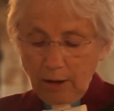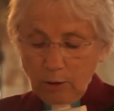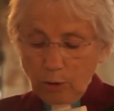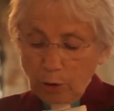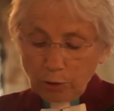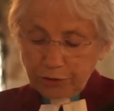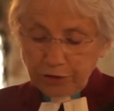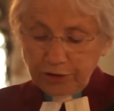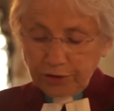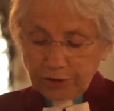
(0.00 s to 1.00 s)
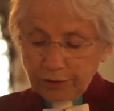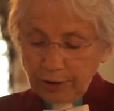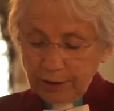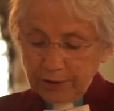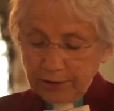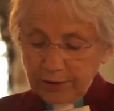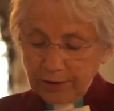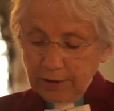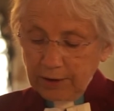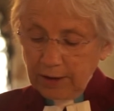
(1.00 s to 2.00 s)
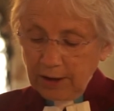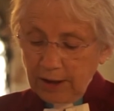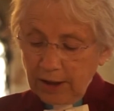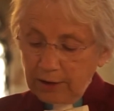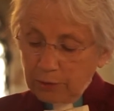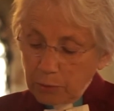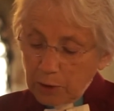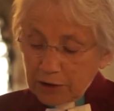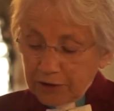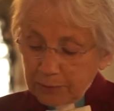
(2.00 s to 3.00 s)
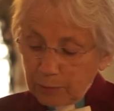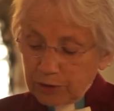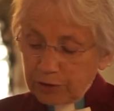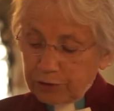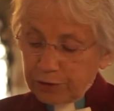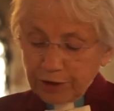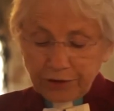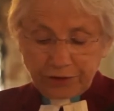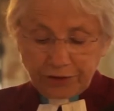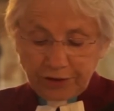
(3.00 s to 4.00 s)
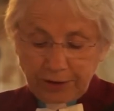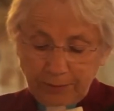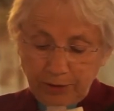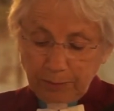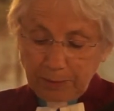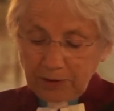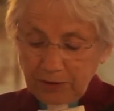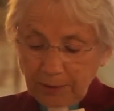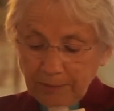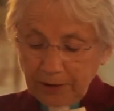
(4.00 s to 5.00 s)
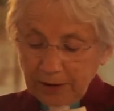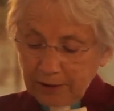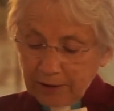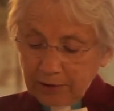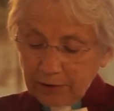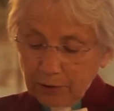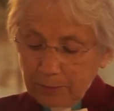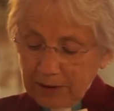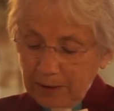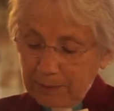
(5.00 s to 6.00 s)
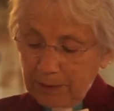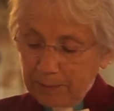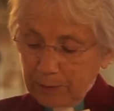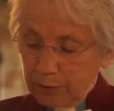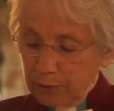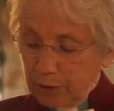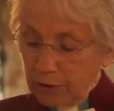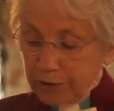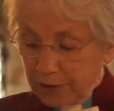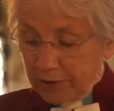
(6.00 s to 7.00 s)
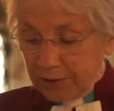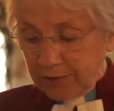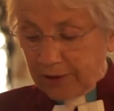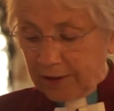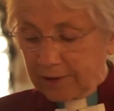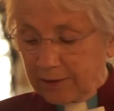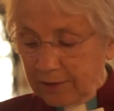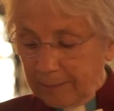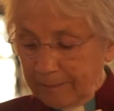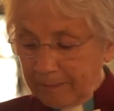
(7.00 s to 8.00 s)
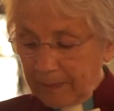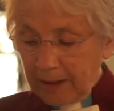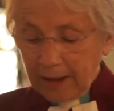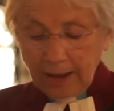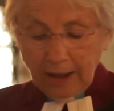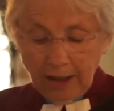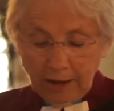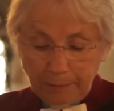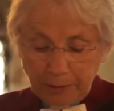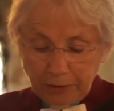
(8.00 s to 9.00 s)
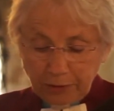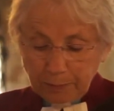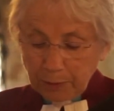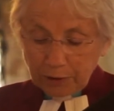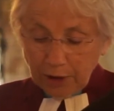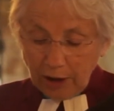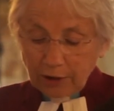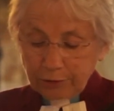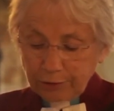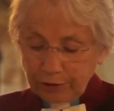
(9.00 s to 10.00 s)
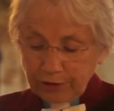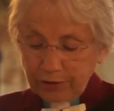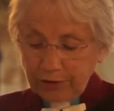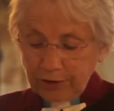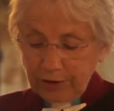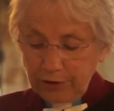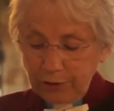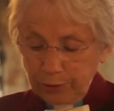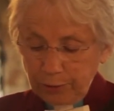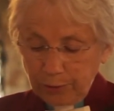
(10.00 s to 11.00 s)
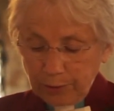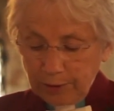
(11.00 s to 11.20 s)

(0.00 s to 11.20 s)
Lord Jesus Christ, in a world in which trust seems to be something that so many people do not understand, help us to put our trust in you,